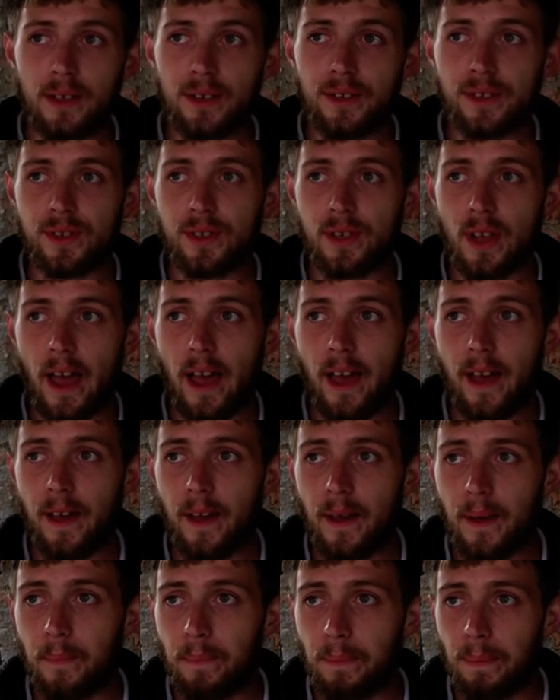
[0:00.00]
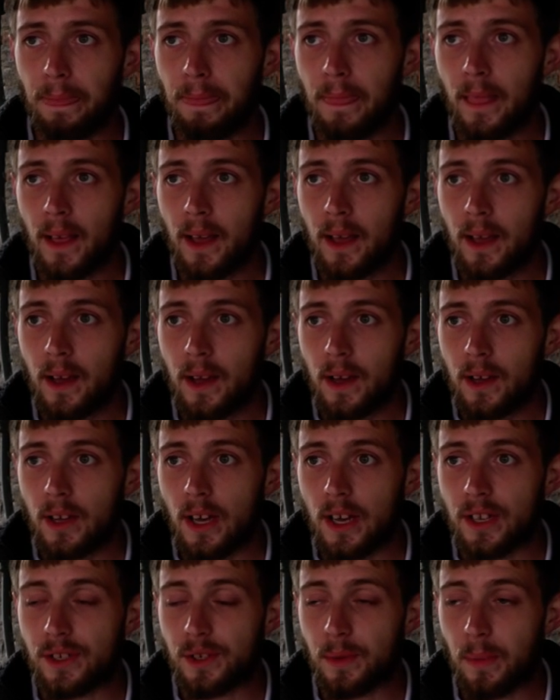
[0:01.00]
is um,
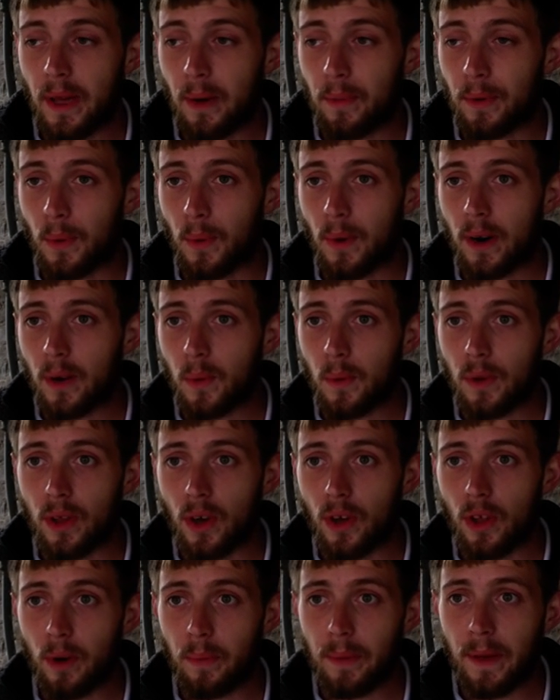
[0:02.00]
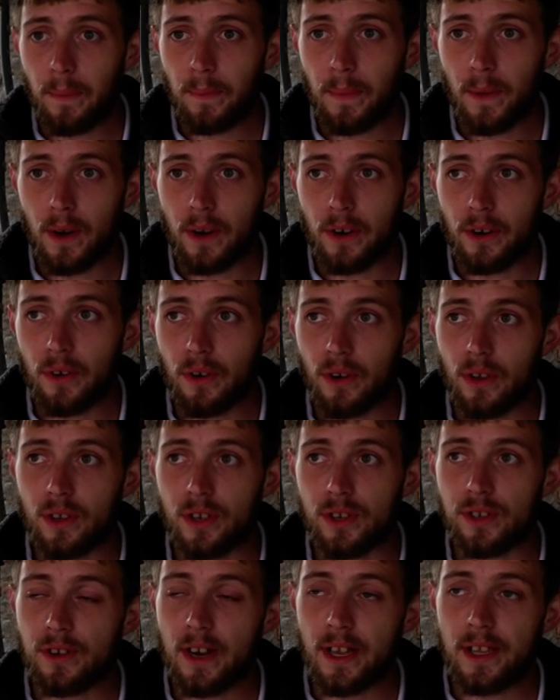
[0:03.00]
is to be able to work with other people that are on
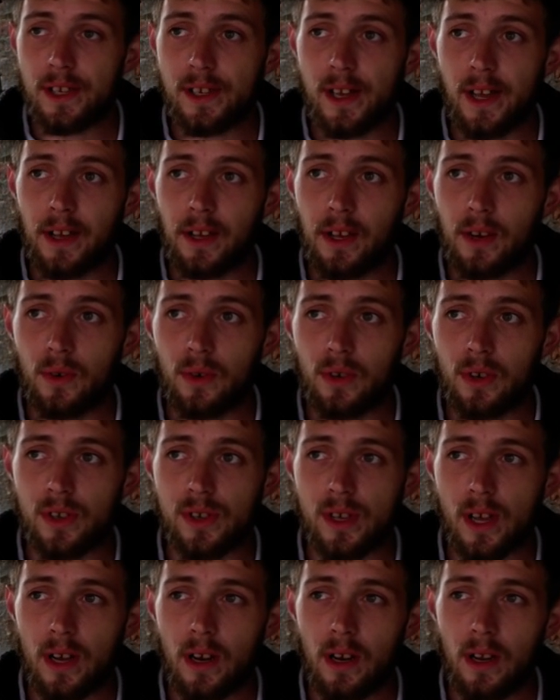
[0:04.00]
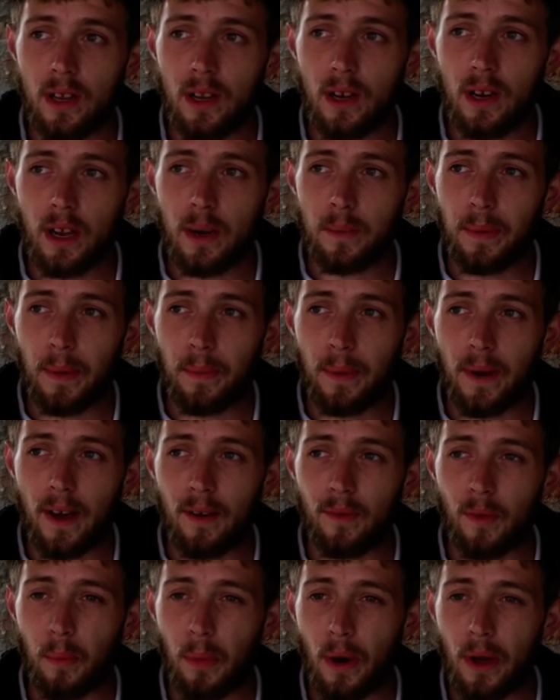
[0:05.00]
the streets, like you know, because a, a, lot of people
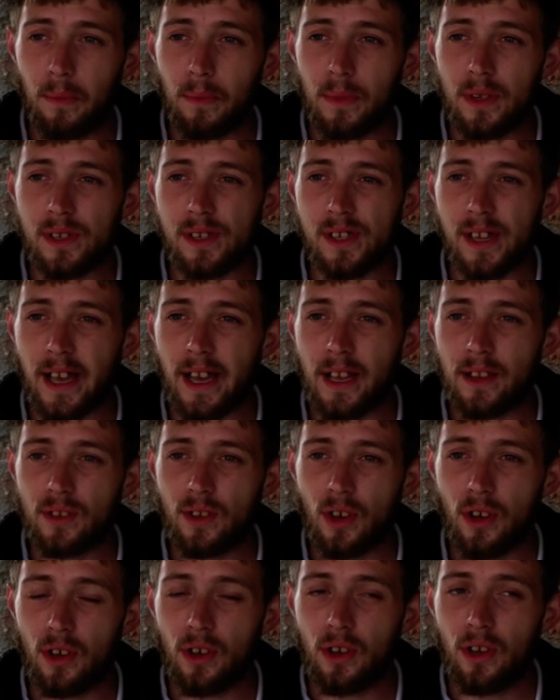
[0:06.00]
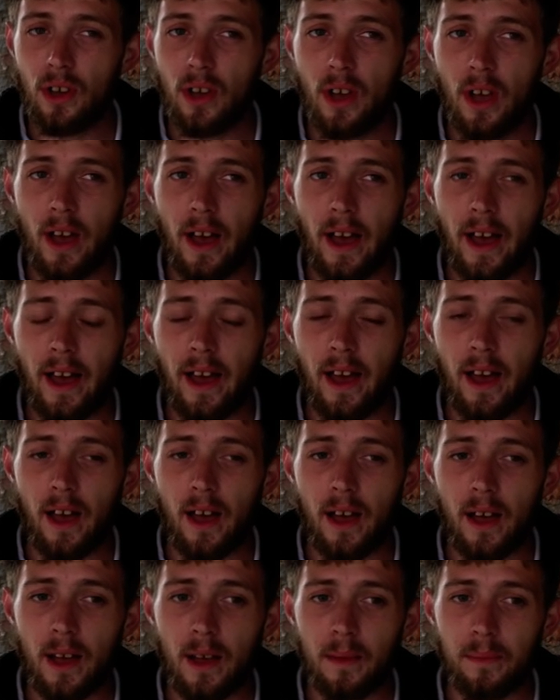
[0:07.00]
have appointments to get to.
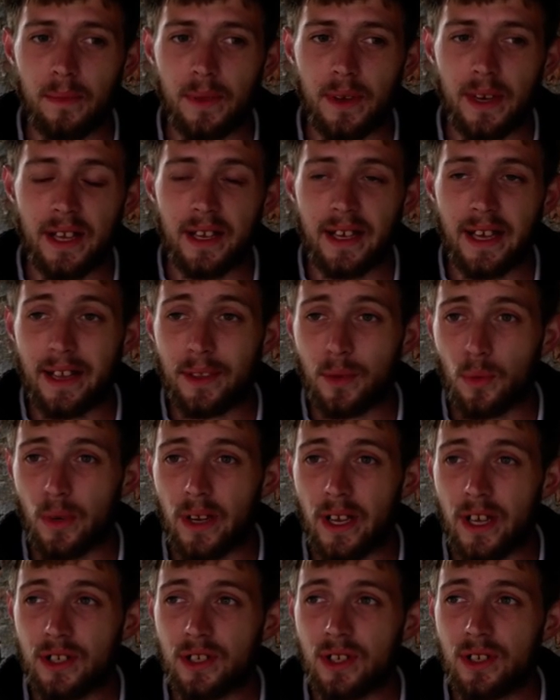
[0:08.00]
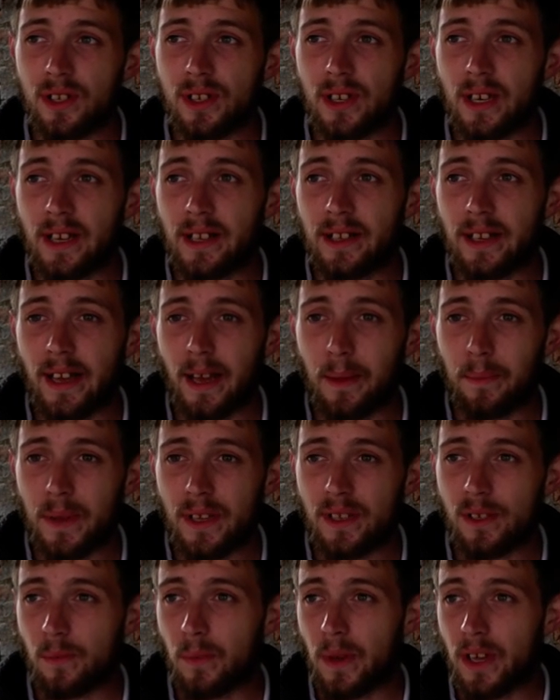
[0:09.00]
Um, they need to get donations, they need to get
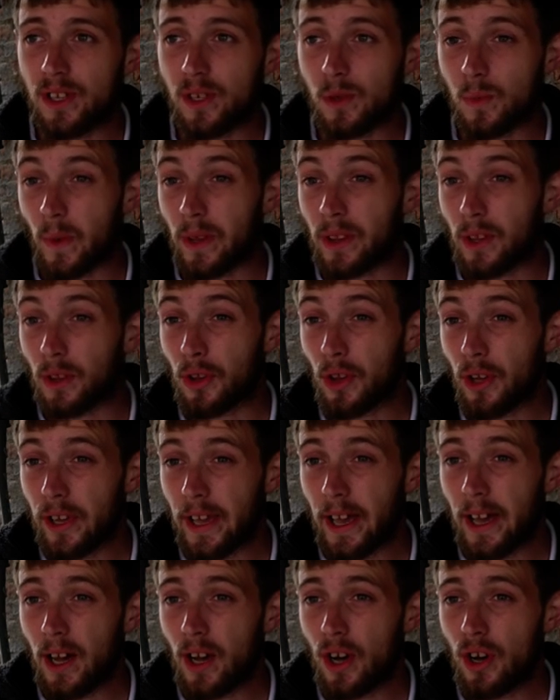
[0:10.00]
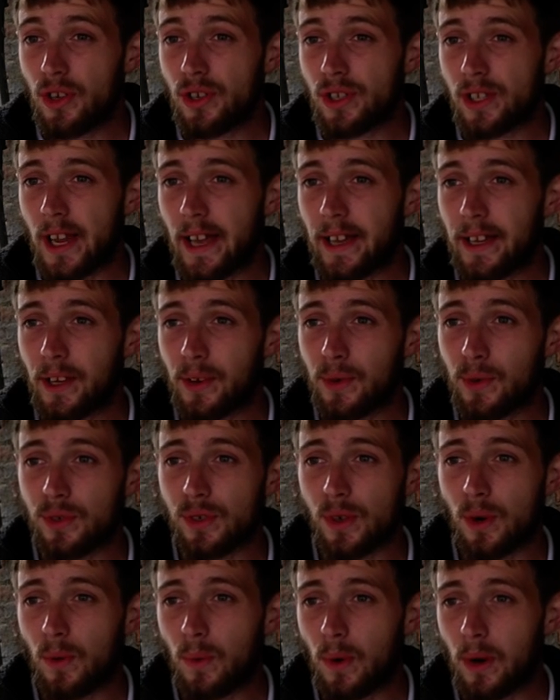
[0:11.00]
bits and pieces when they do get housed, like you know.
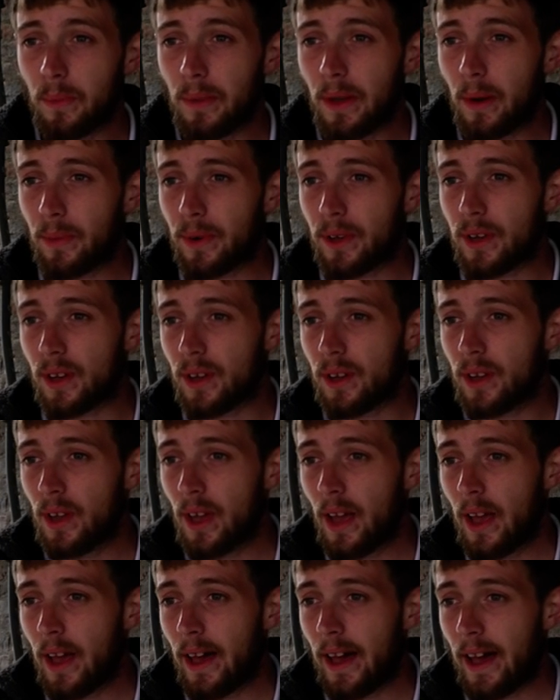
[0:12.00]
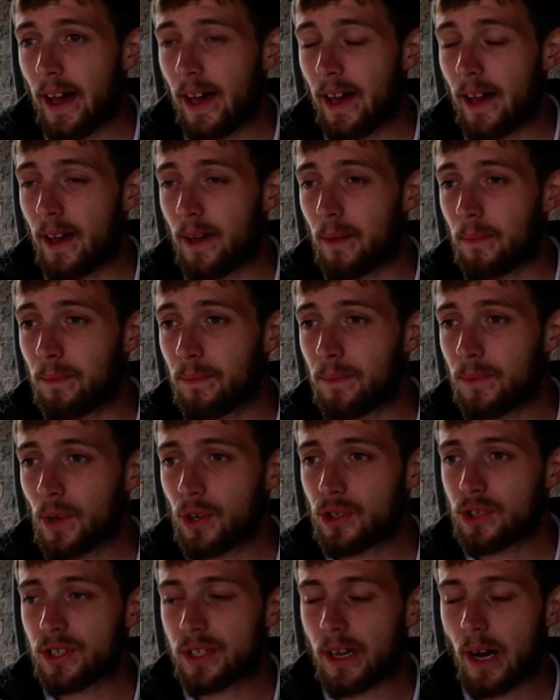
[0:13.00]
So I want to be able to um,
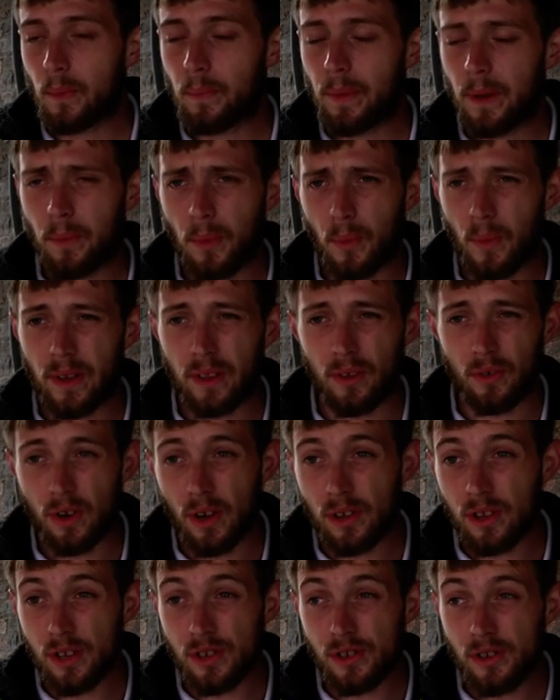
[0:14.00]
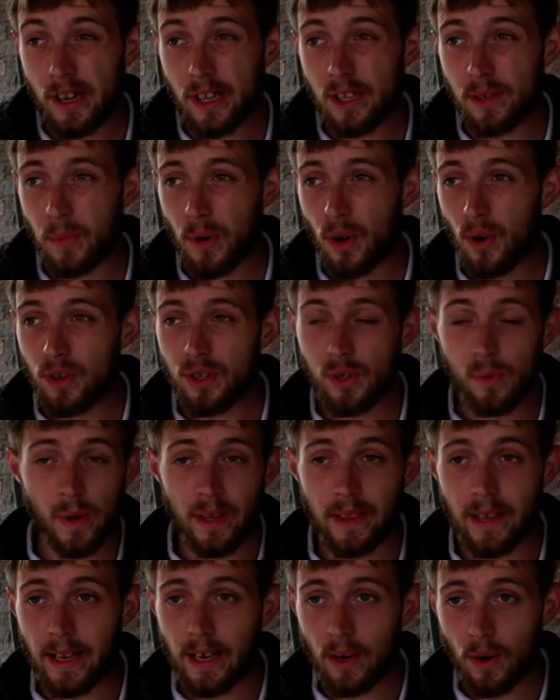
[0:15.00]
not just help people when they're on the streets, but also
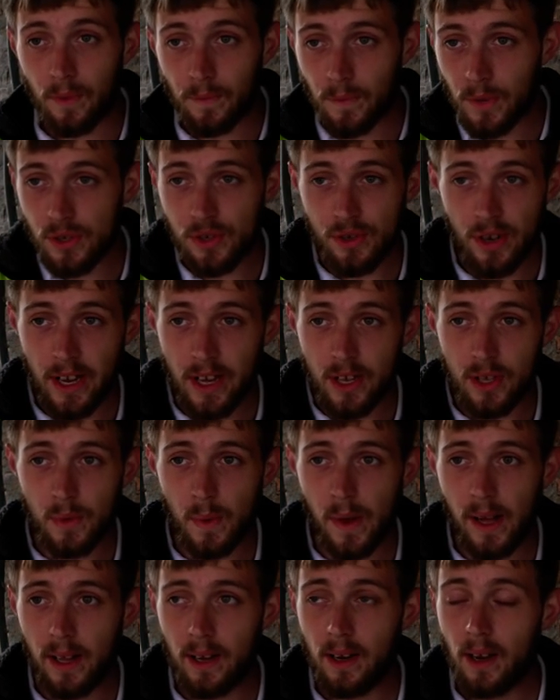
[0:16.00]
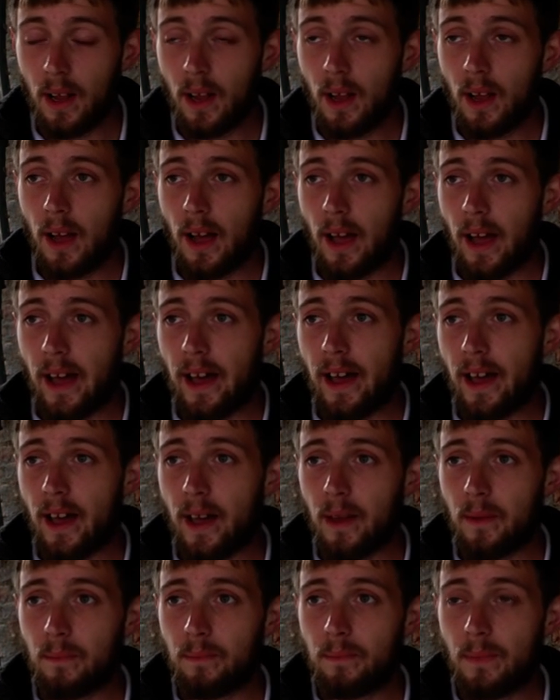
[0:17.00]
when they get off the street as well.
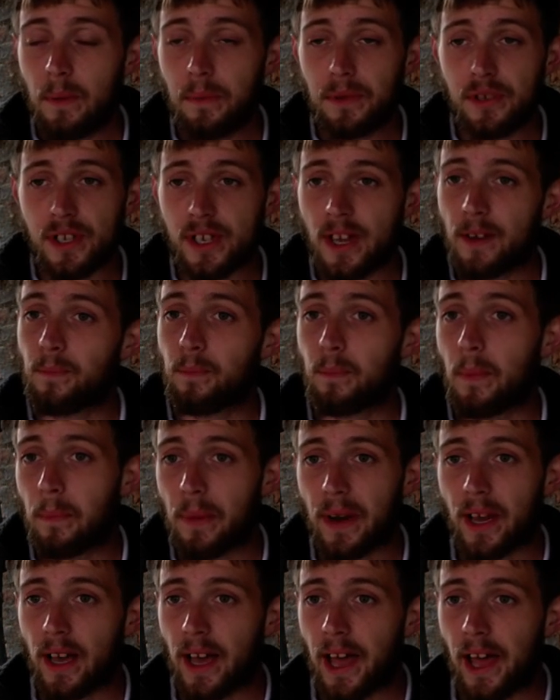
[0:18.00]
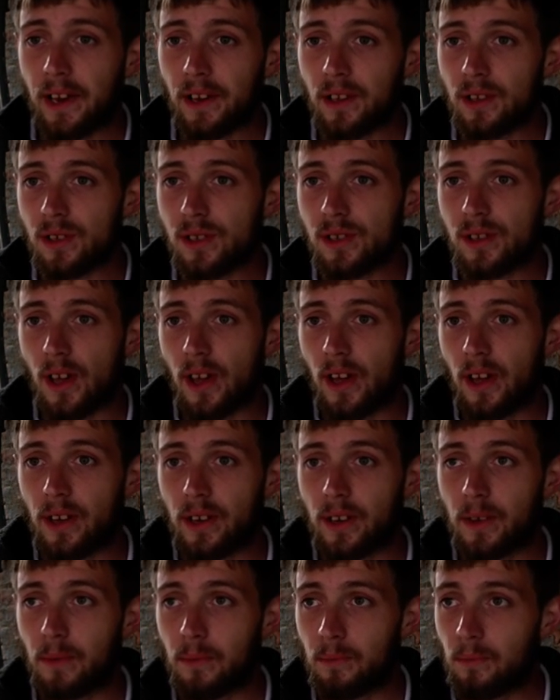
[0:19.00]
And um, maybe just give them a bit of guidance
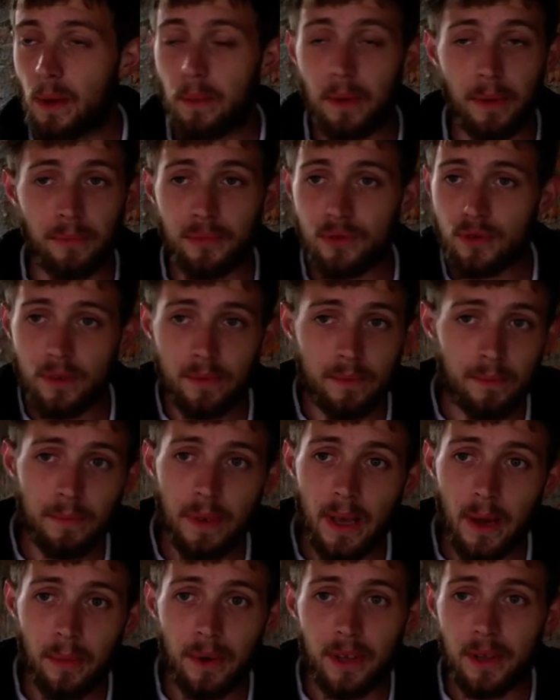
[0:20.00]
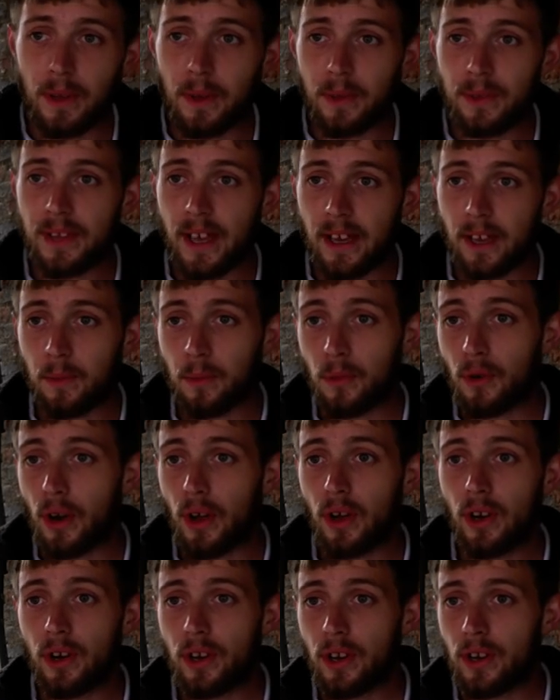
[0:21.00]
and maybe be able to take them
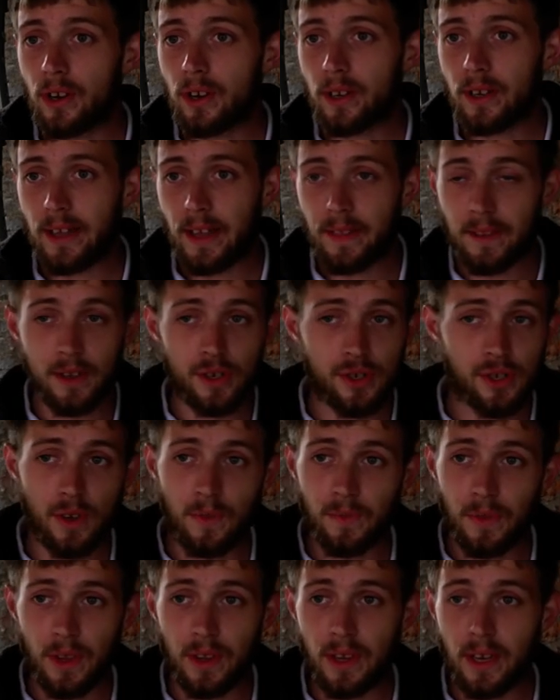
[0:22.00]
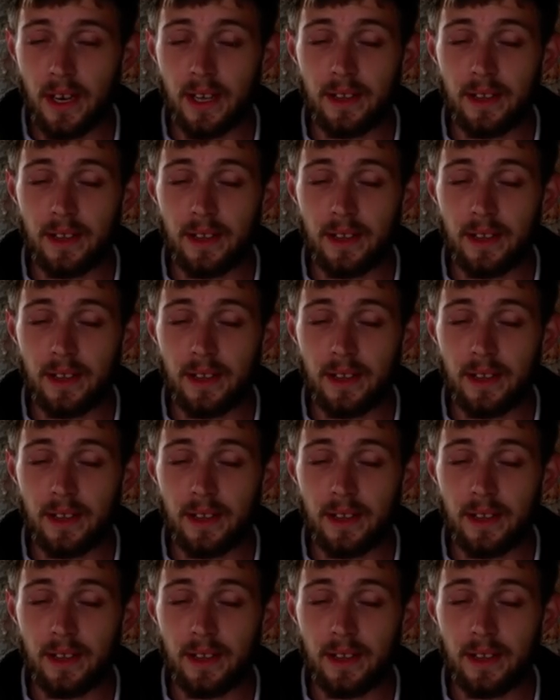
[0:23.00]
around and get their stuff that they